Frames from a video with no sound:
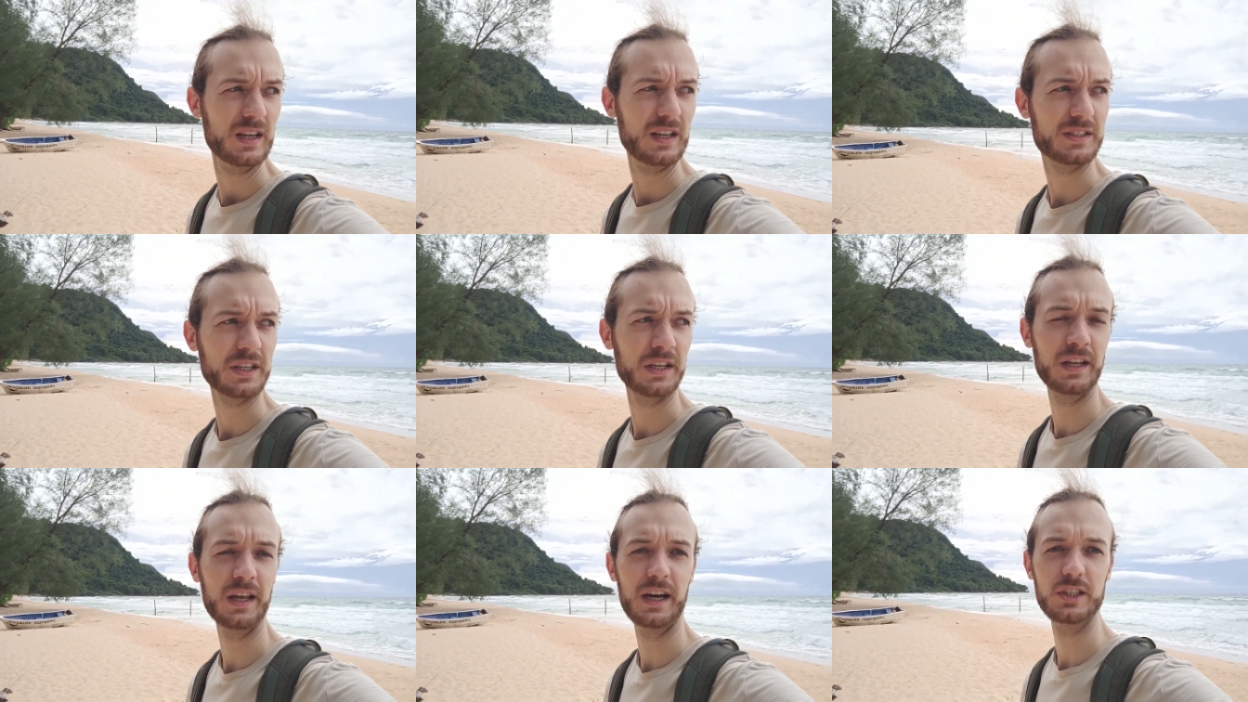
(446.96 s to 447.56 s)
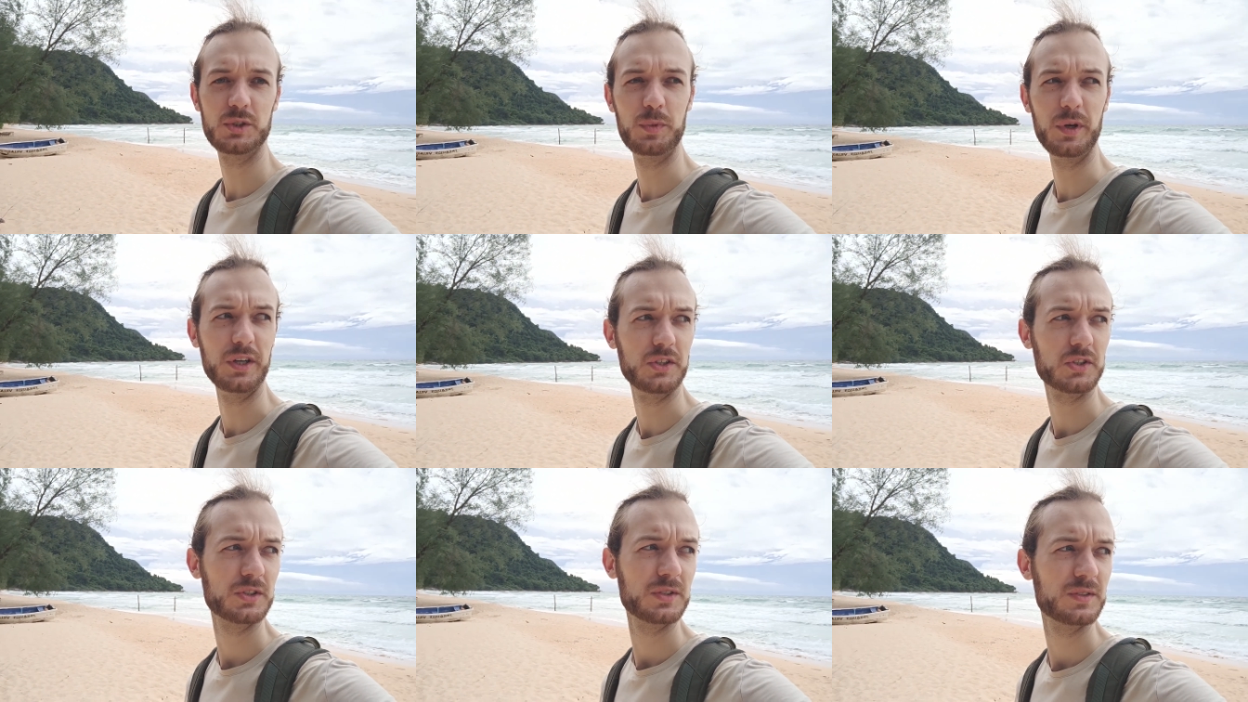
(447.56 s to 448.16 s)
It's a nice
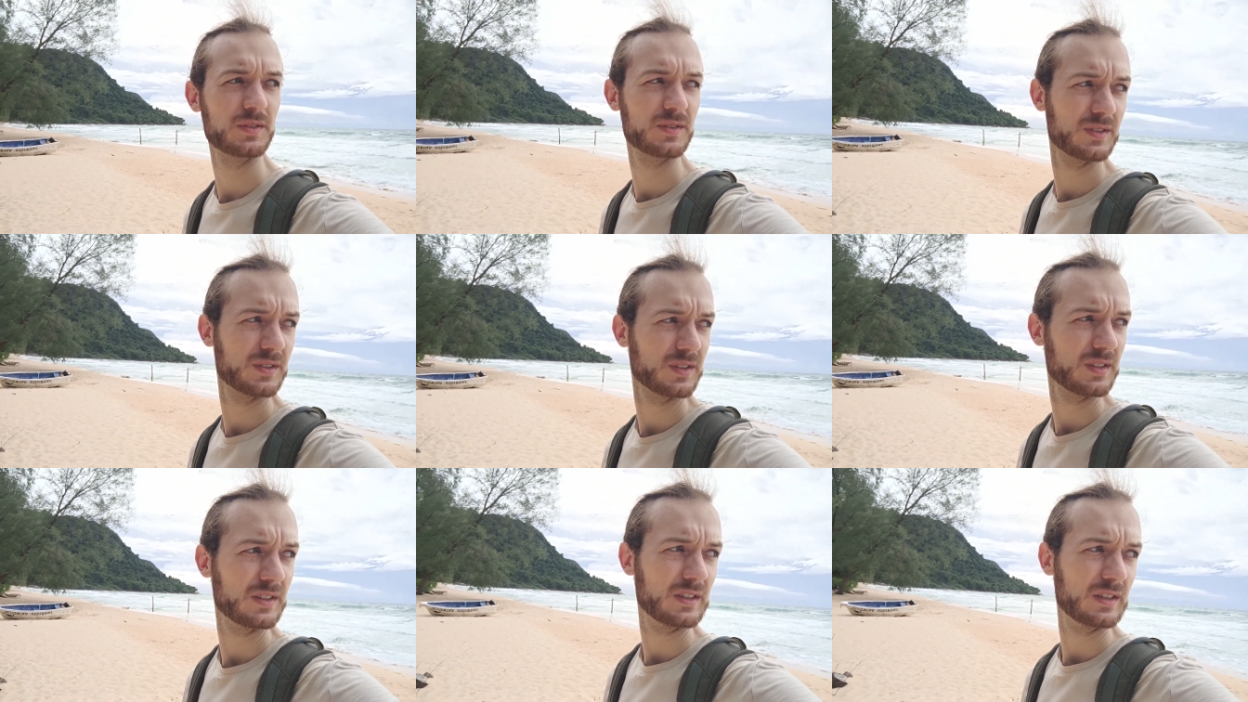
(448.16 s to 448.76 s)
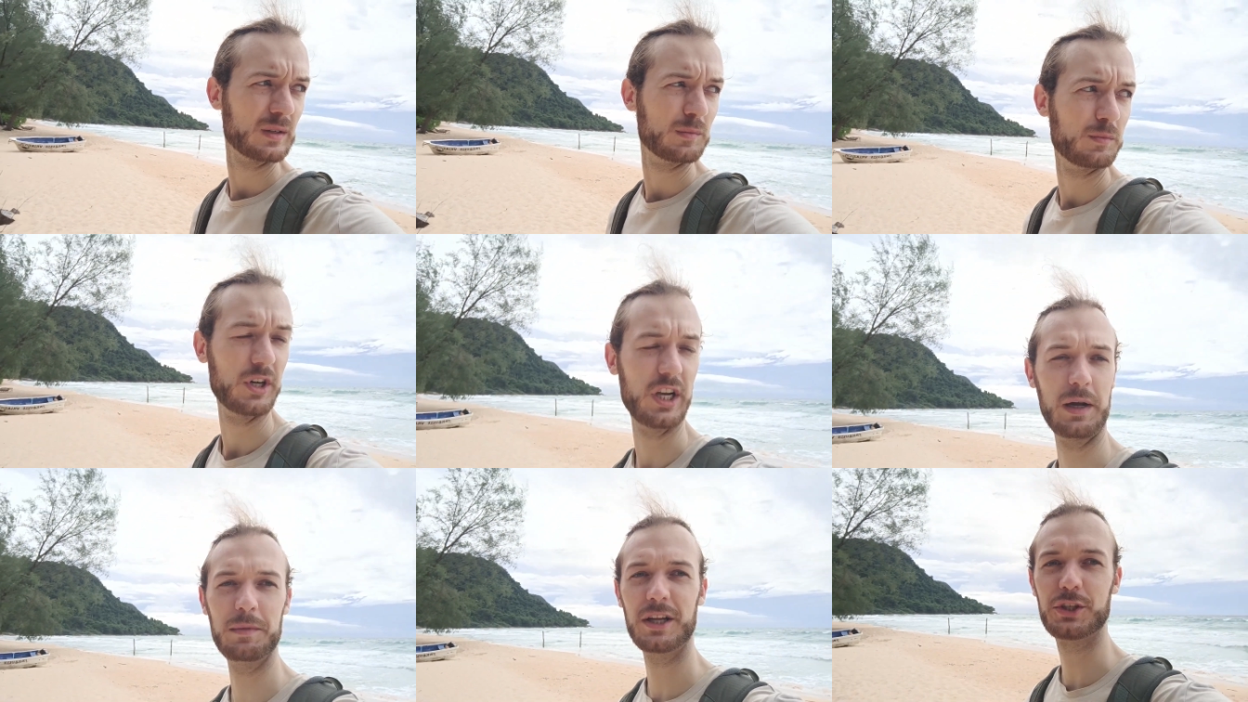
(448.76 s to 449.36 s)
beach,
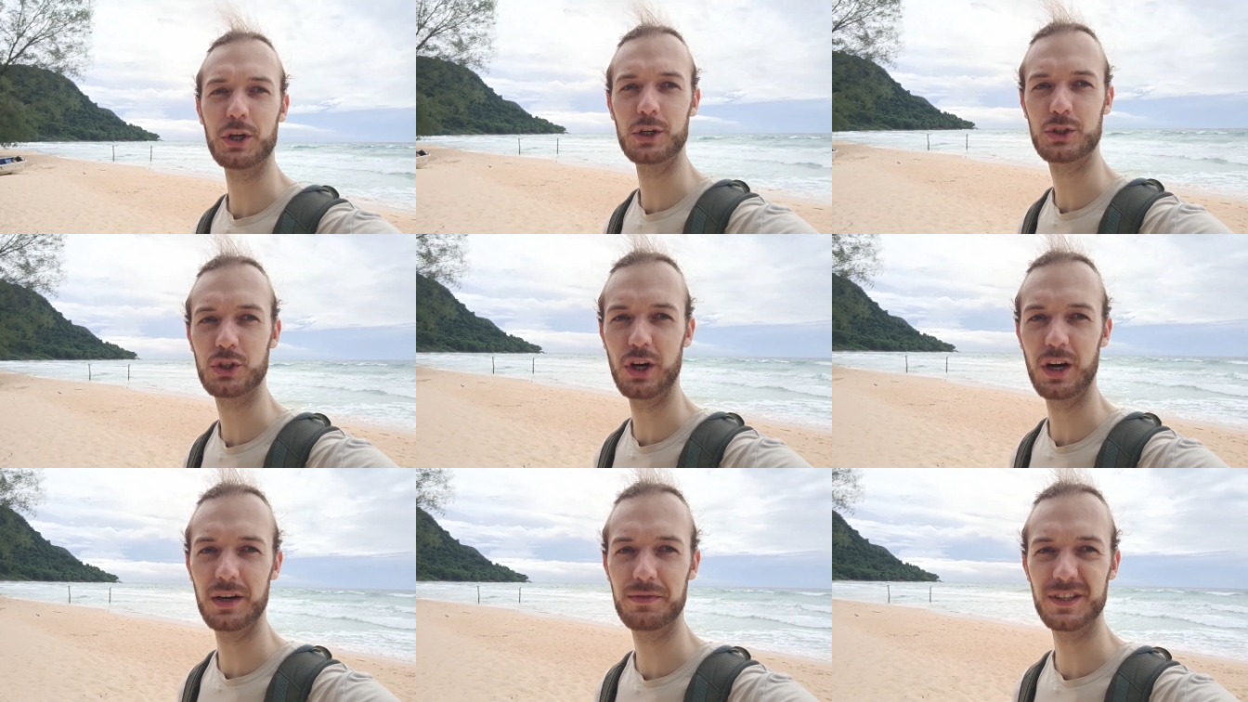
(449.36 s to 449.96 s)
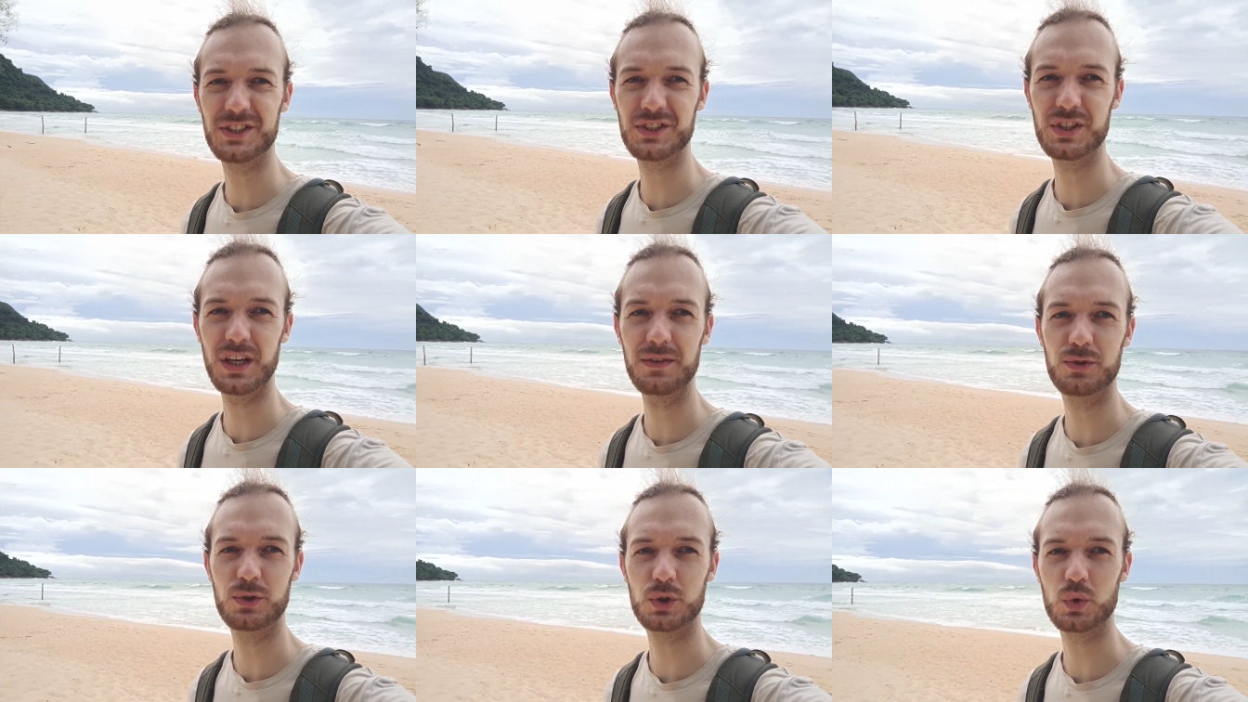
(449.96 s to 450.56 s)
but I'm not so sure if it's
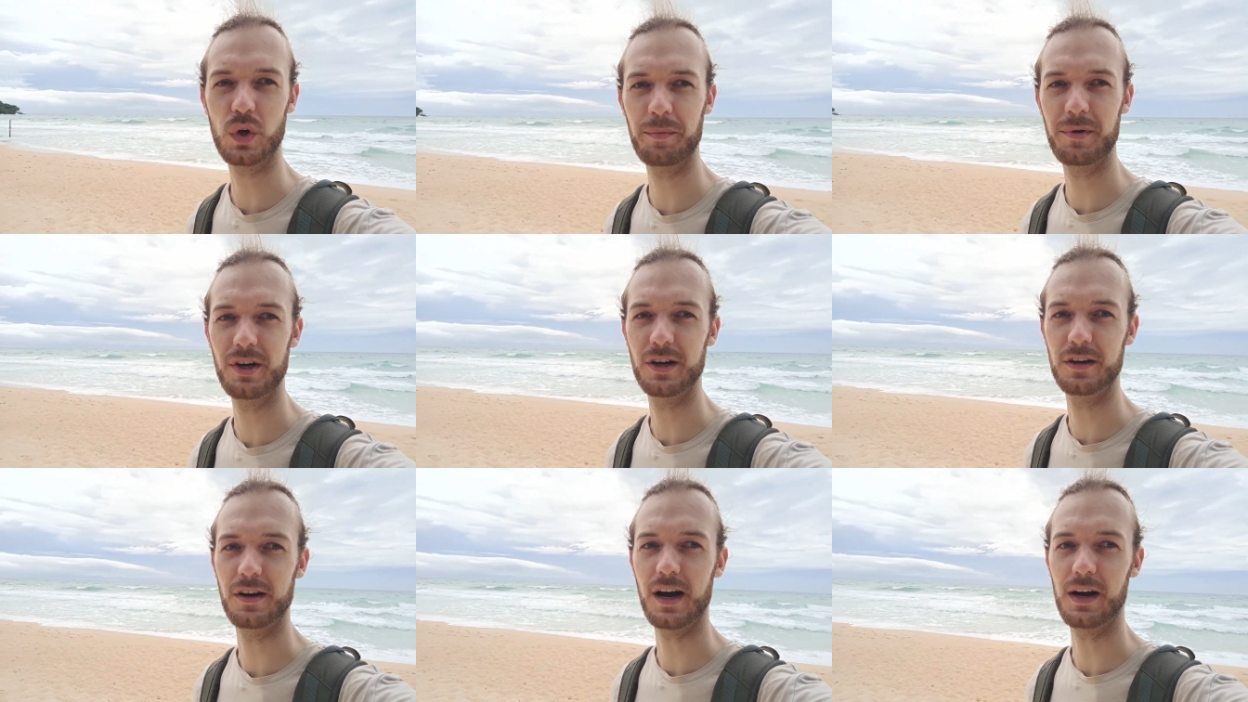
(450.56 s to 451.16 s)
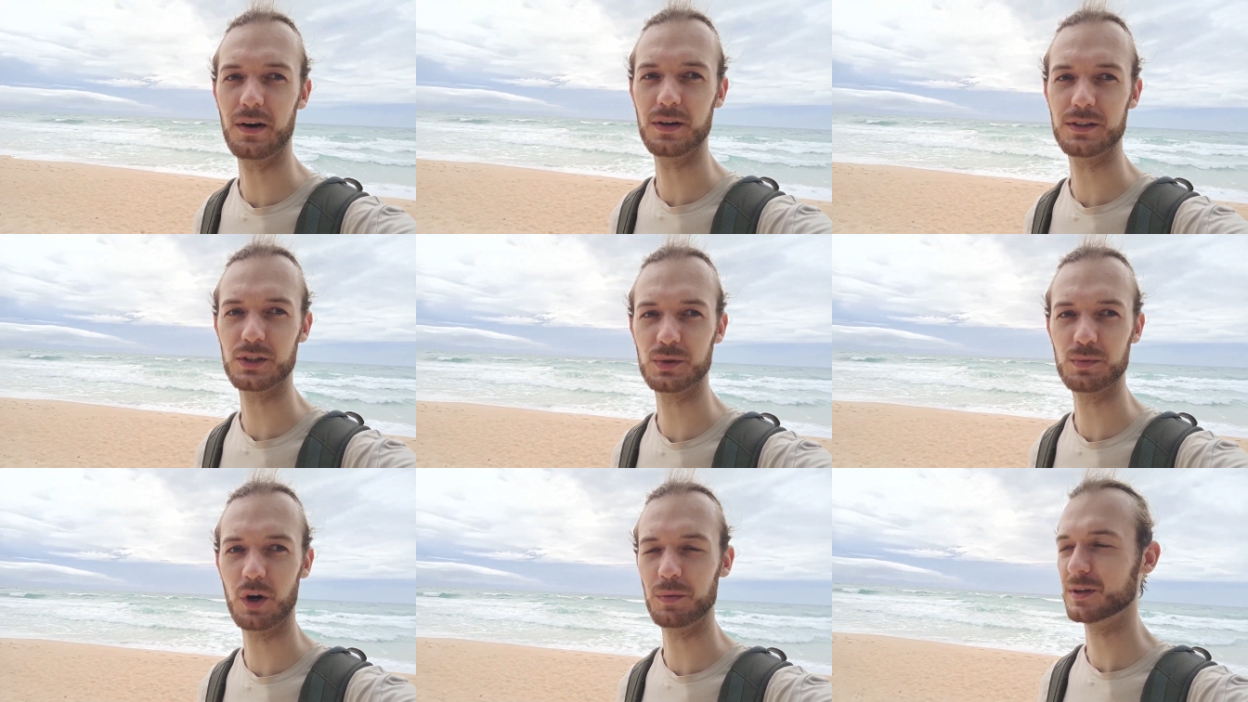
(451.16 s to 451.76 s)
safe to swim here now at
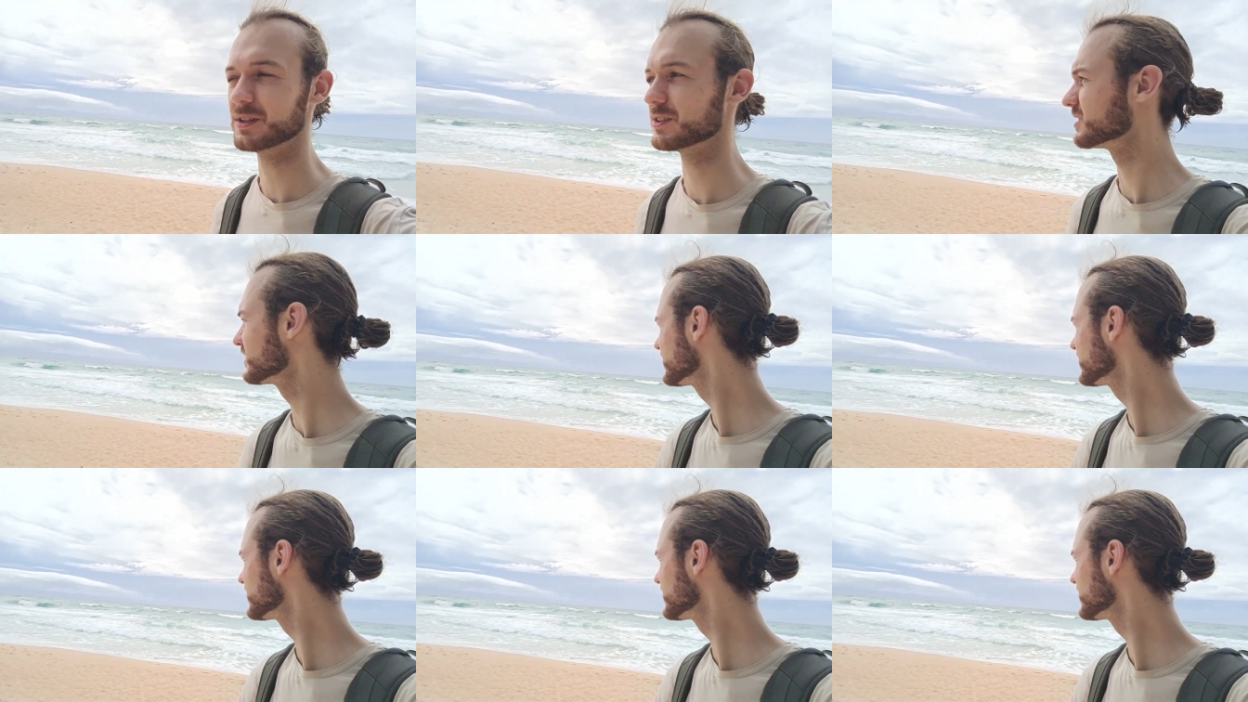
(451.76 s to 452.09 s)
this moment.